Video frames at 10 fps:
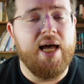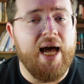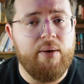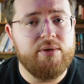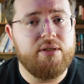
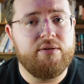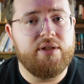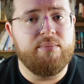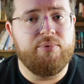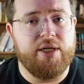I was under
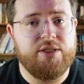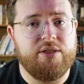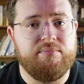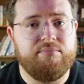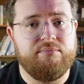the
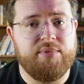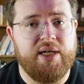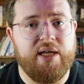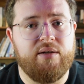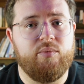impression
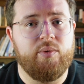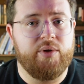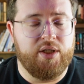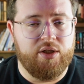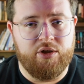that we were
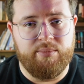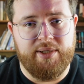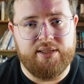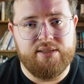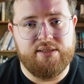going to learn
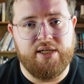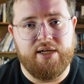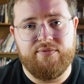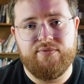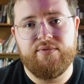about this
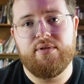stuff